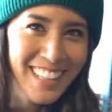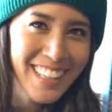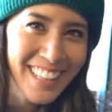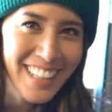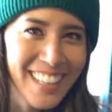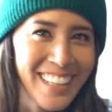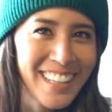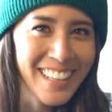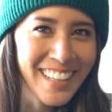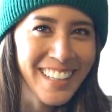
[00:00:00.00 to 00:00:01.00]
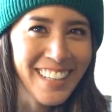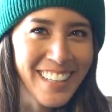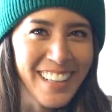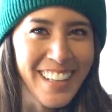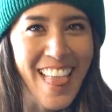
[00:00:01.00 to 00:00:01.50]
I like your little beanie
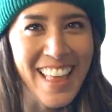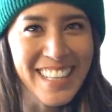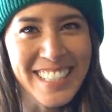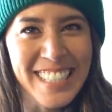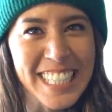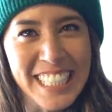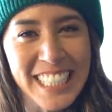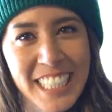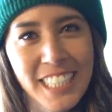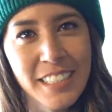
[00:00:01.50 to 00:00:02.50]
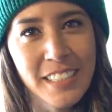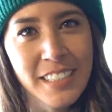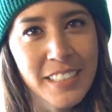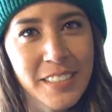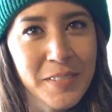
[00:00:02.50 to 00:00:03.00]
and the nice new highlights
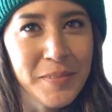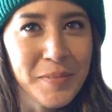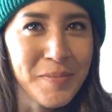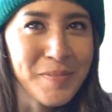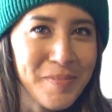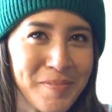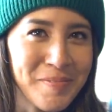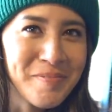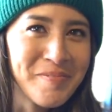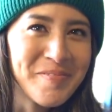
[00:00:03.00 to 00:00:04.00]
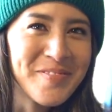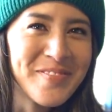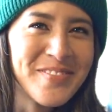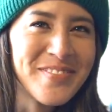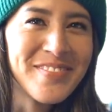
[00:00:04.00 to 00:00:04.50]
in the hair. What are you hitting?
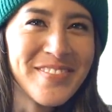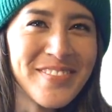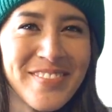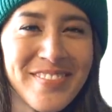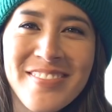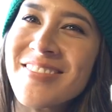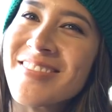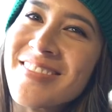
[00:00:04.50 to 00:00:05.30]
Don't be shy.